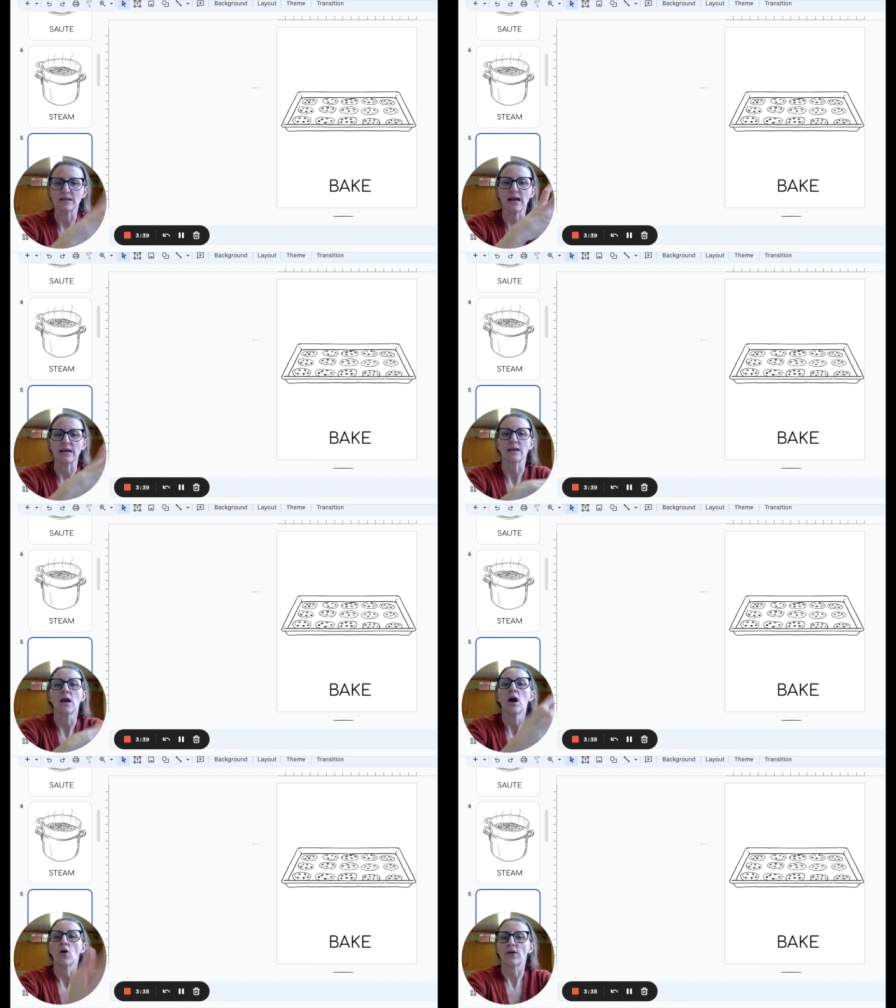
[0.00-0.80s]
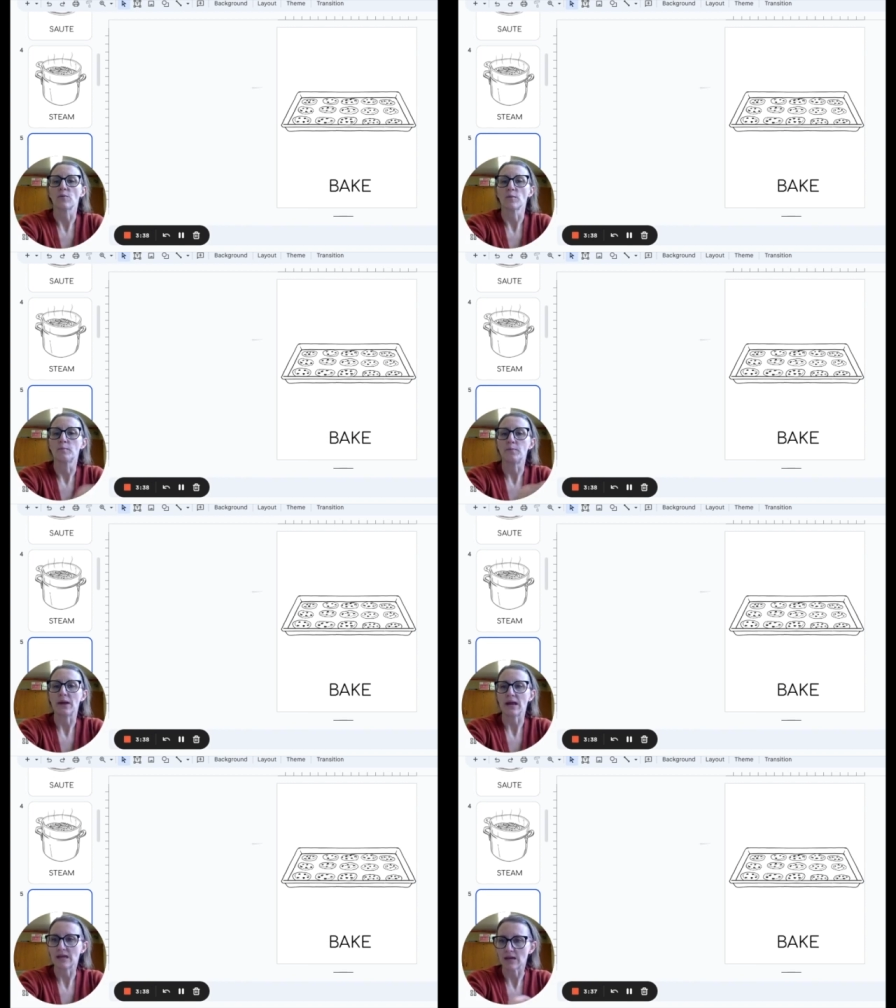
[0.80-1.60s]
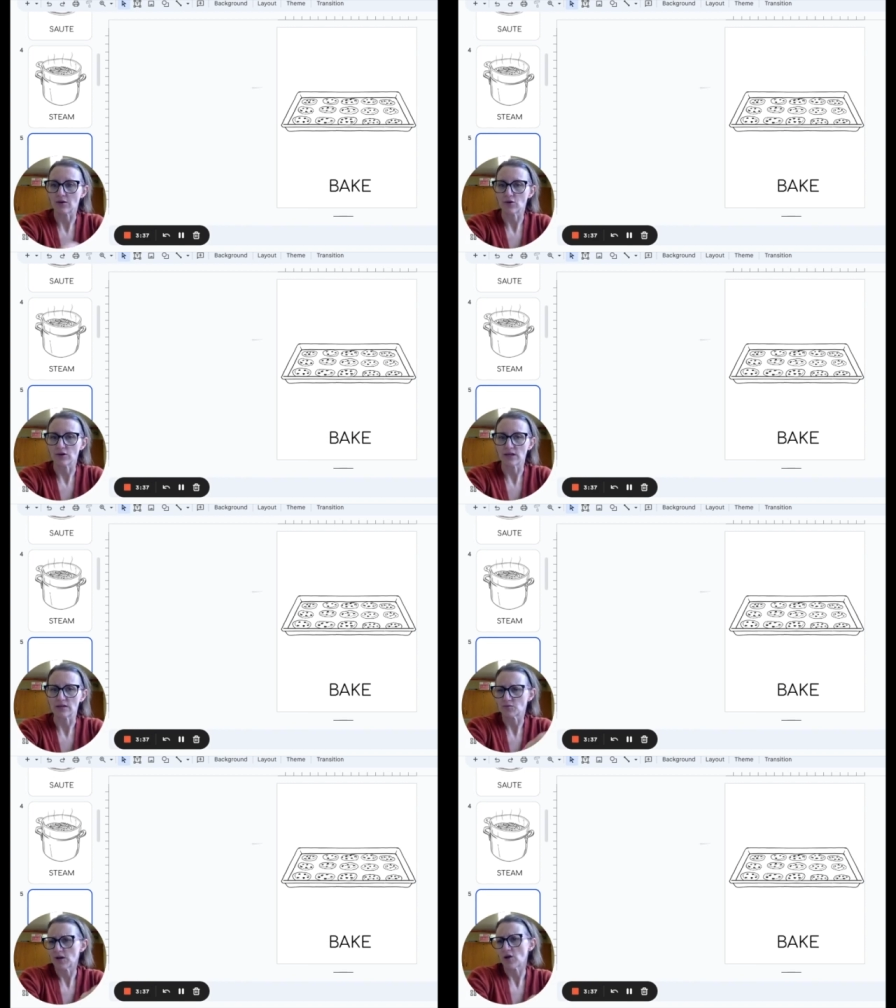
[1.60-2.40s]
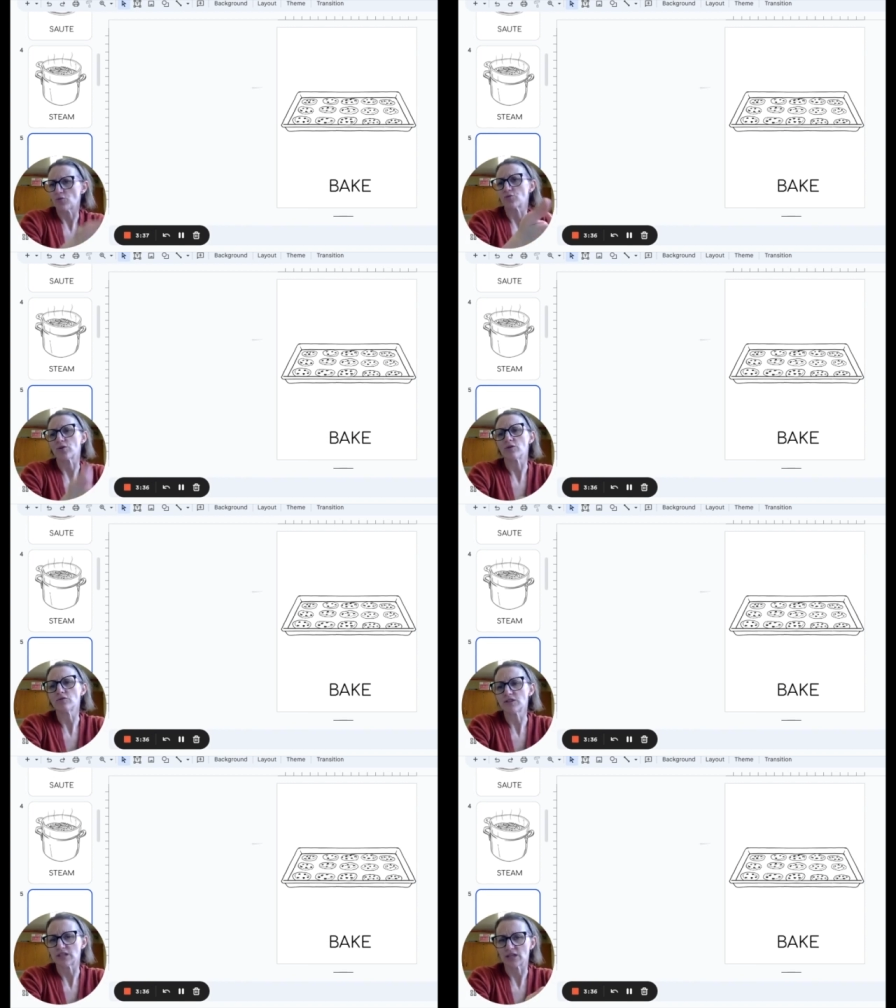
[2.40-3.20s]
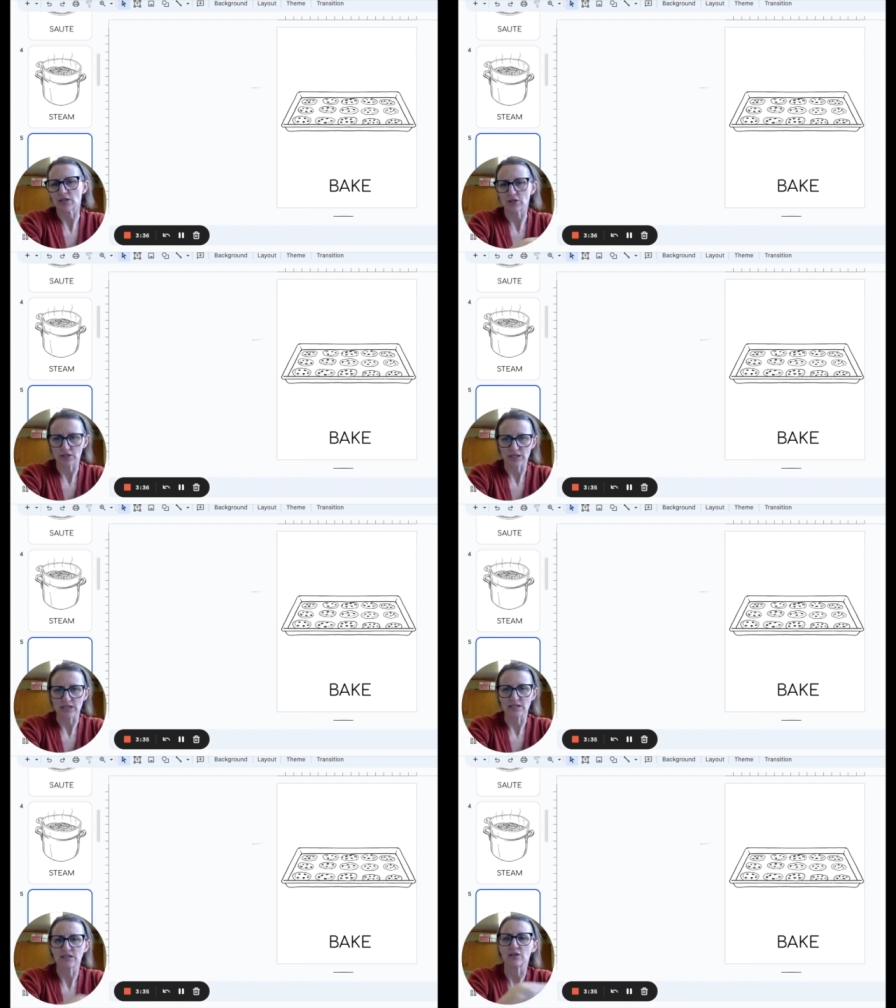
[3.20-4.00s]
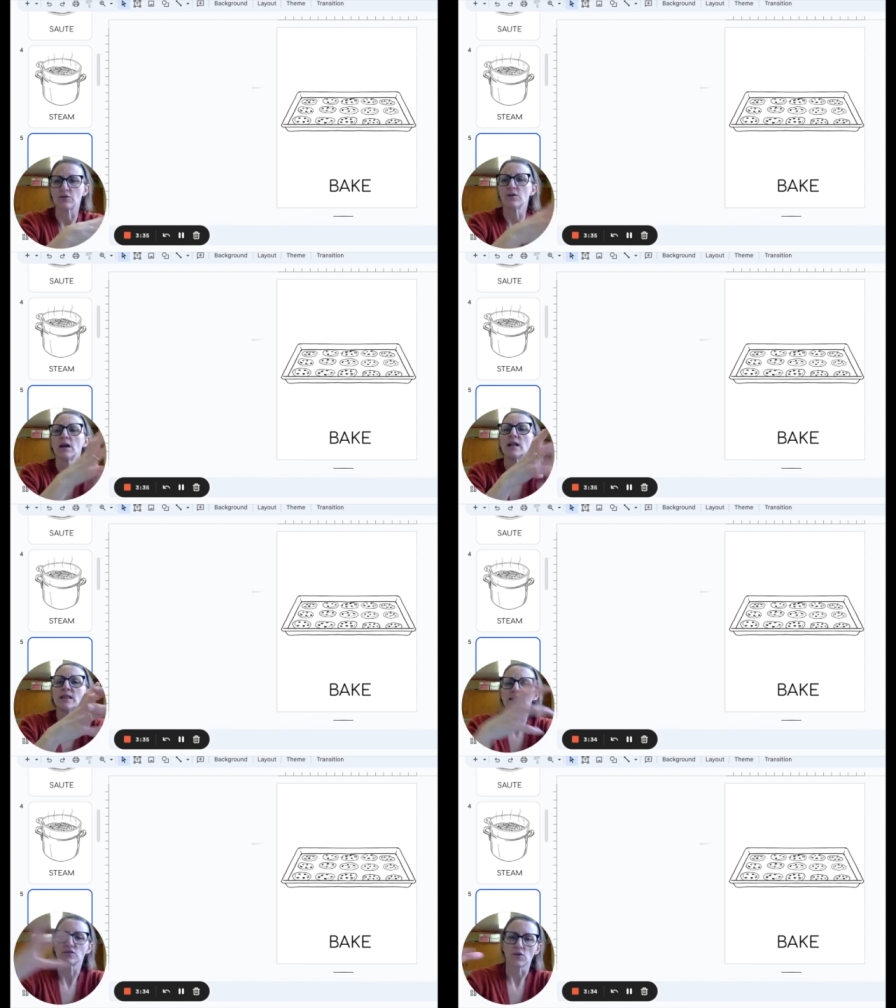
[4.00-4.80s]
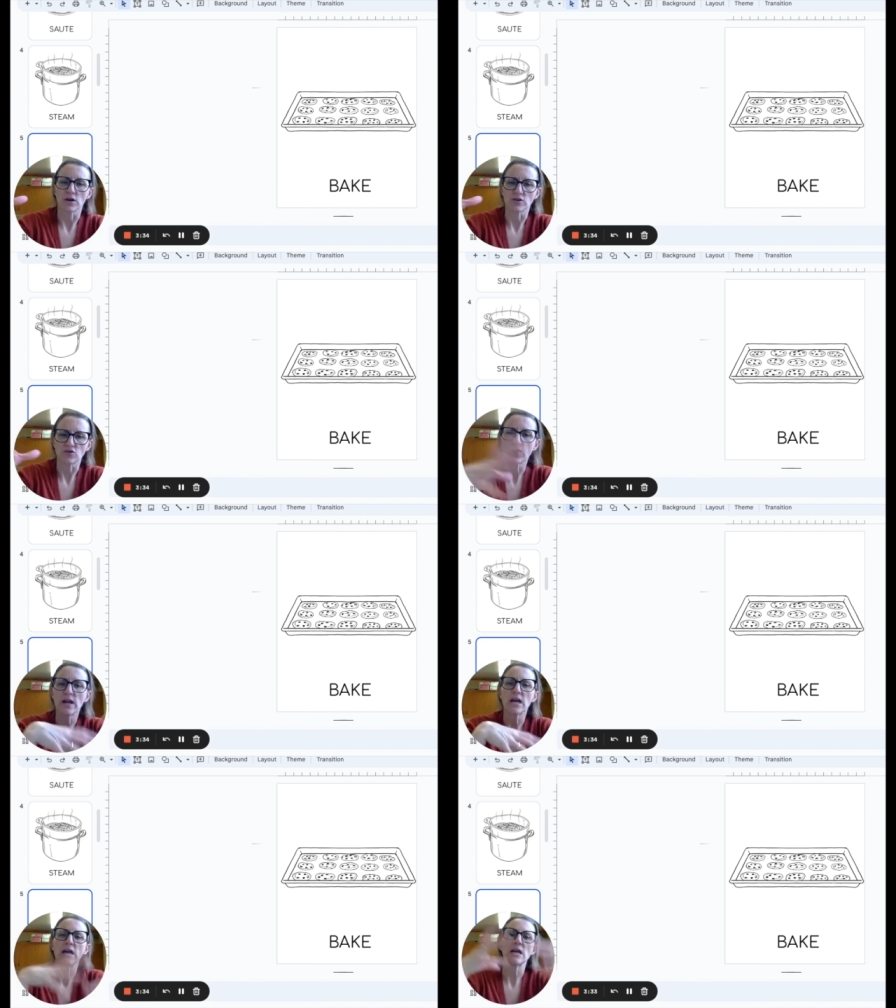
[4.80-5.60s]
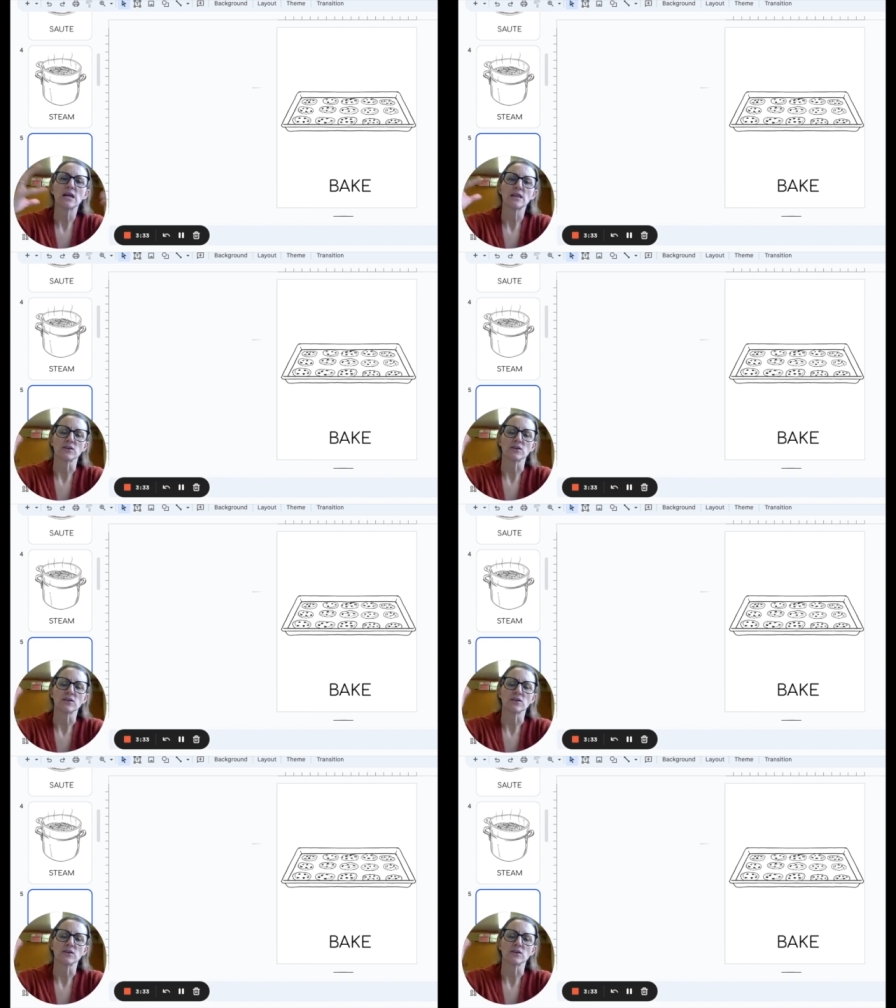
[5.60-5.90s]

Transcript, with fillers: Like, okay, we're baking cookies. We're not roasting cookies. You know, these are on a tray.